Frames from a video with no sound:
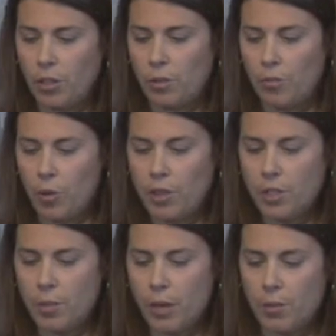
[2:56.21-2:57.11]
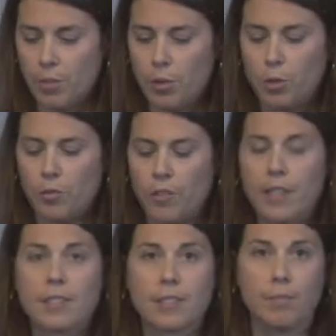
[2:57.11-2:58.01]
You of course want to remove
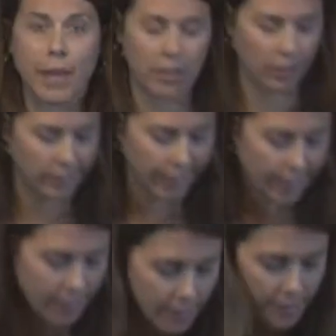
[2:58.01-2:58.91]
this metal lid.